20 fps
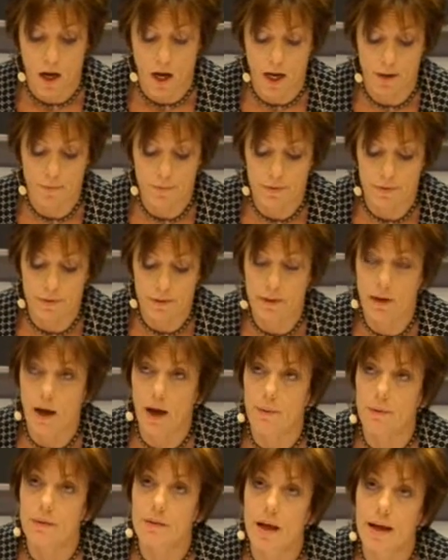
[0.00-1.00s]
I
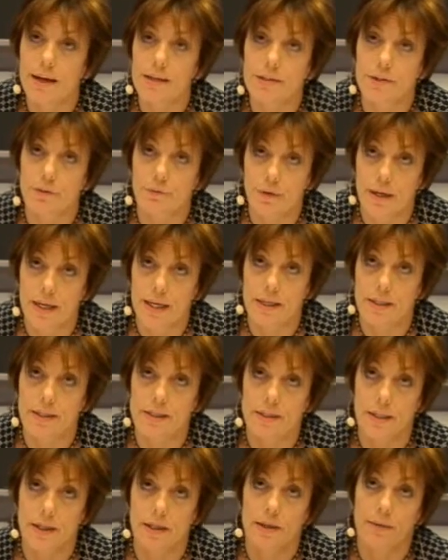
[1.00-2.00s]
would like to
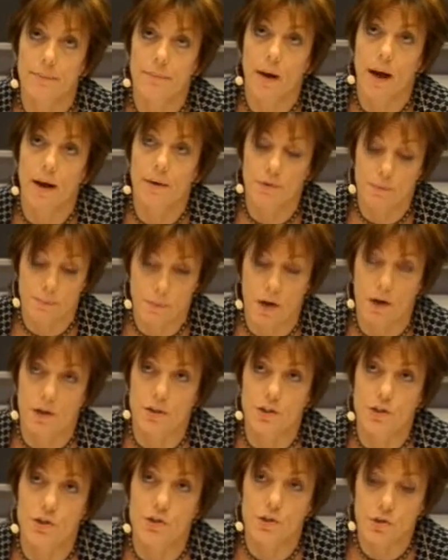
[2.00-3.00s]
raise in my
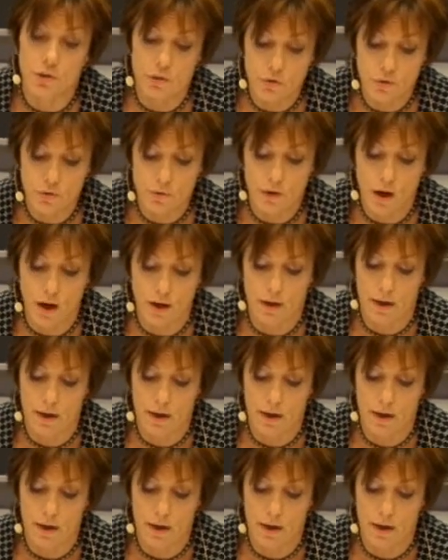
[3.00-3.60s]
remarks two